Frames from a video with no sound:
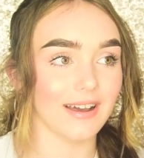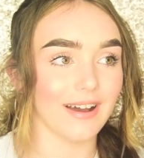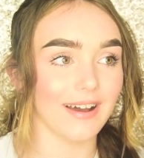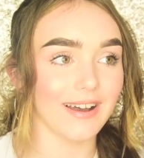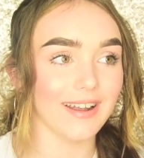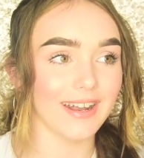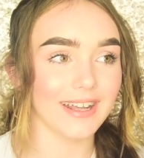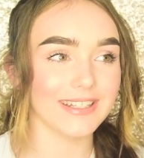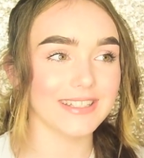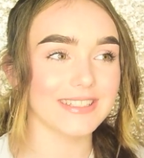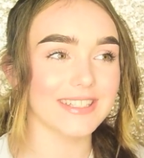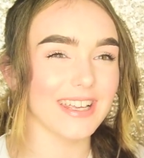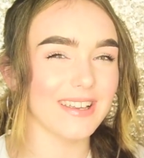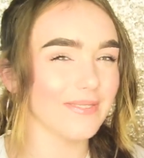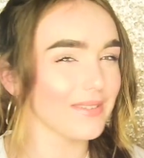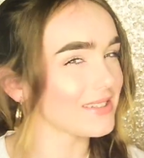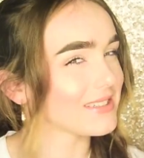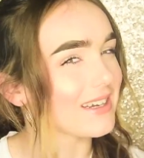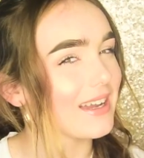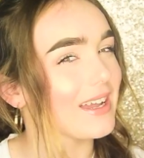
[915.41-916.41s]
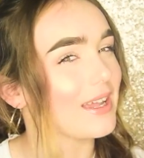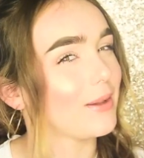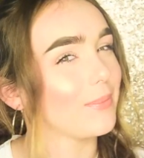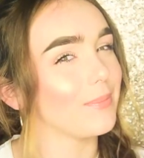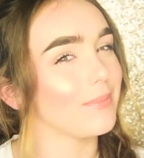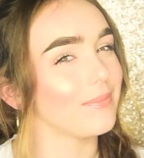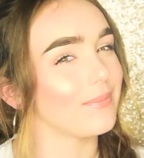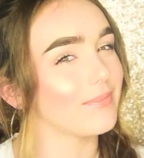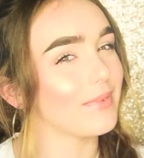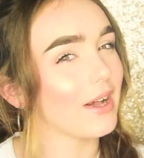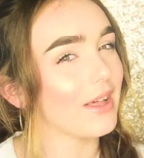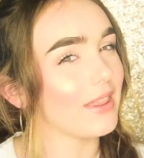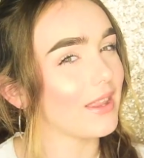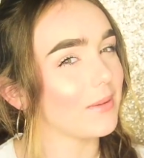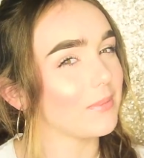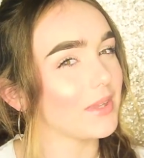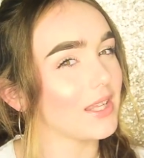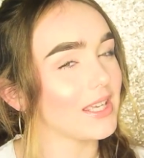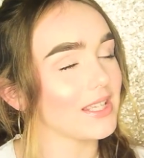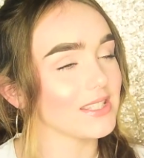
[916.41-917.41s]
I like to take my time and
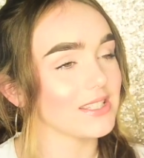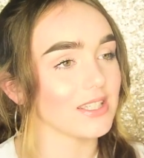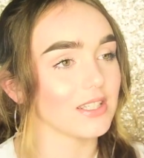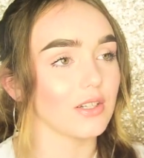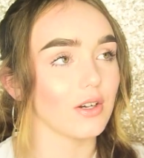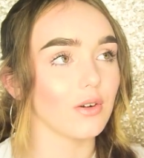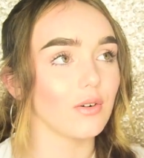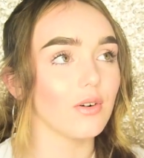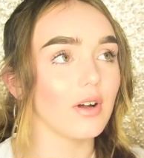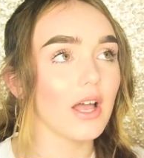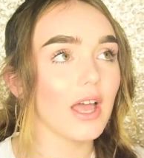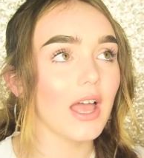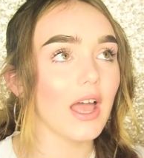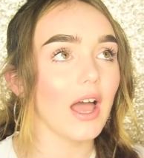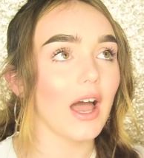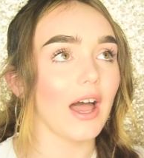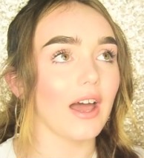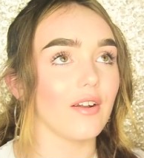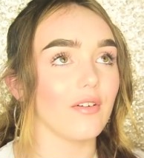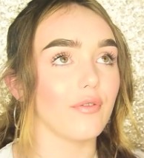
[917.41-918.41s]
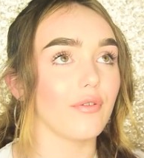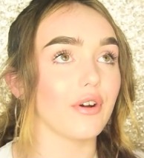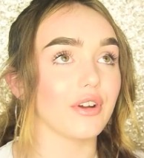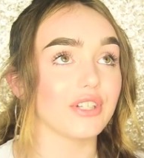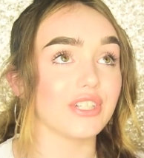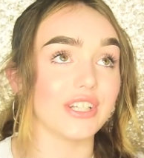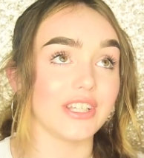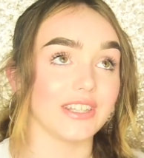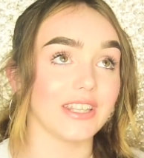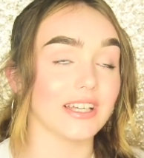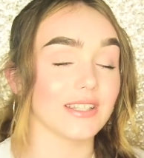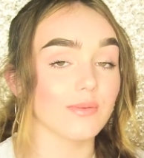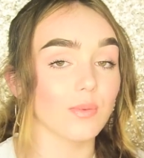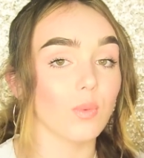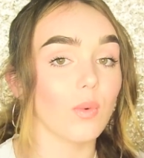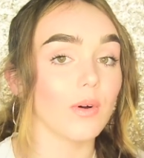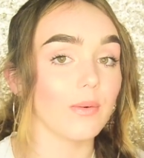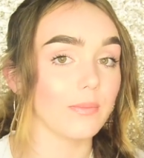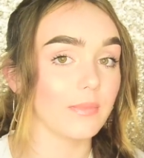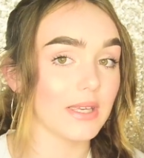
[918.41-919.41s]
then things, you know, and unfortunately that's
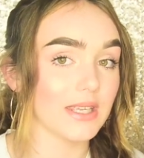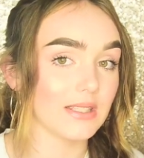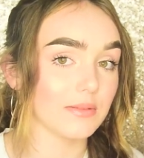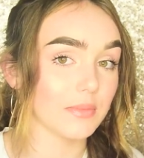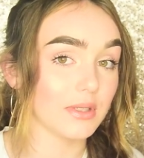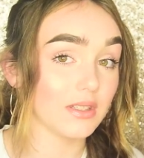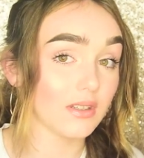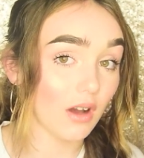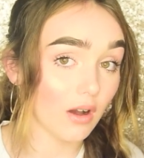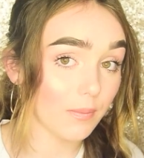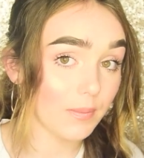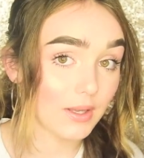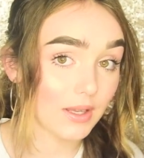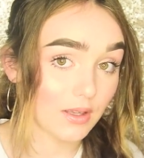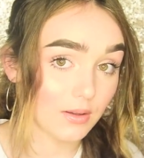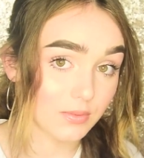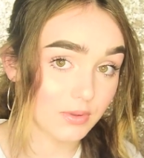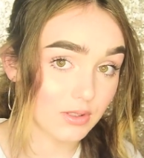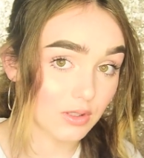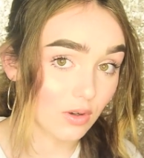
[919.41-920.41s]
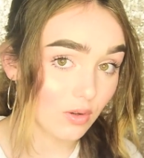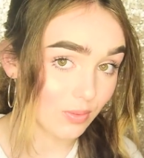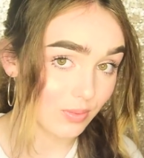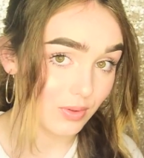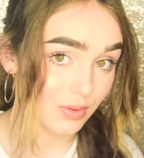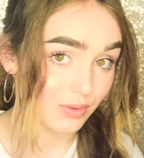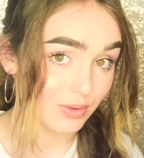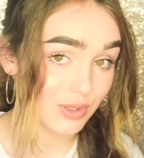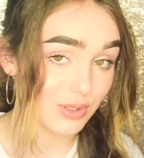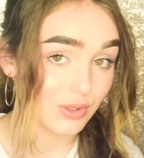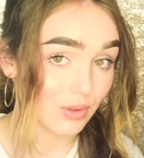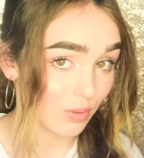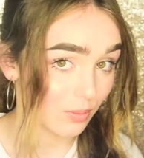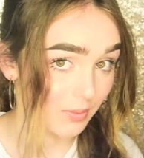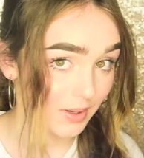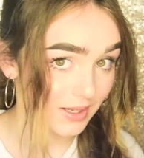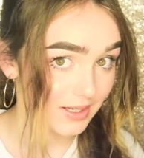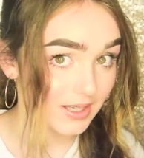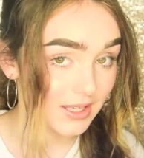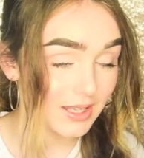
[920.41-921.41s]
what makes me not be able to upload so
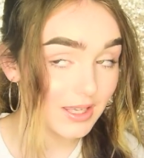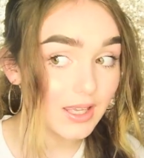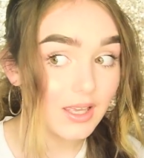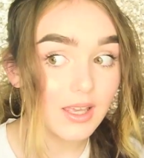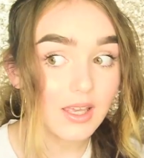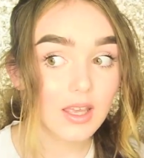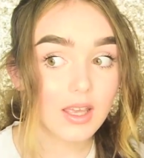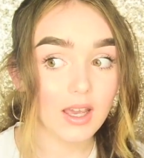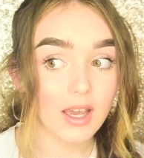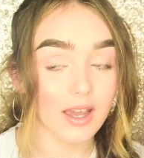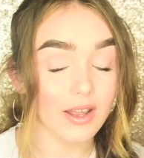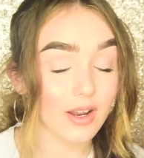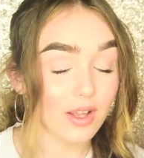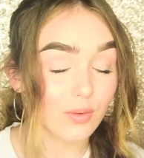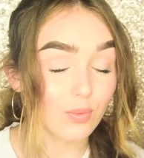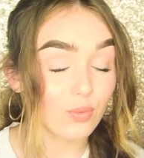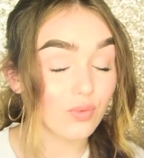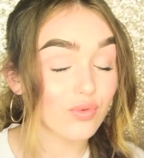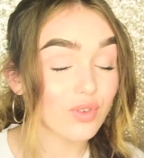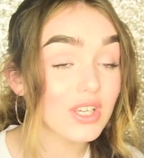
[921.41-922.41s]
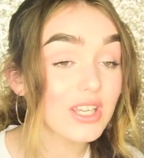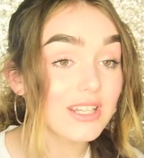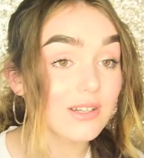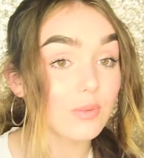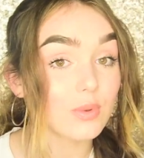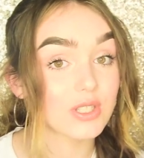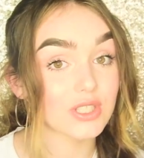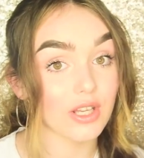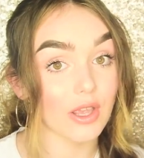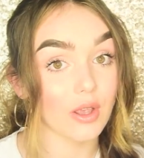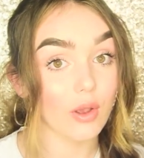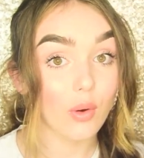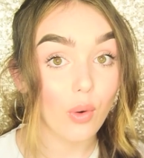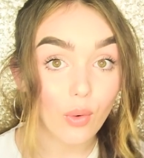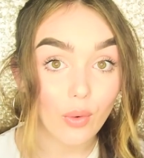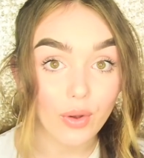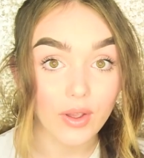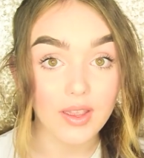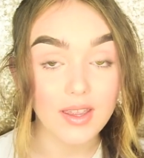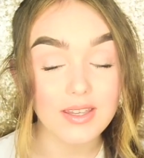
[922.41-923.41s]
many, and I really wish I
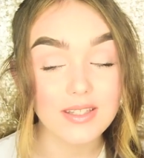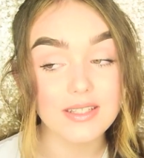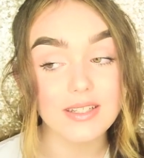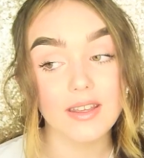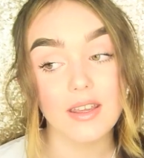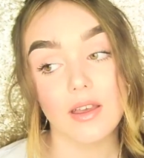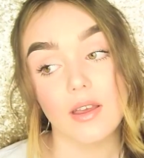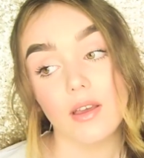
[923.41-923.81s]
could,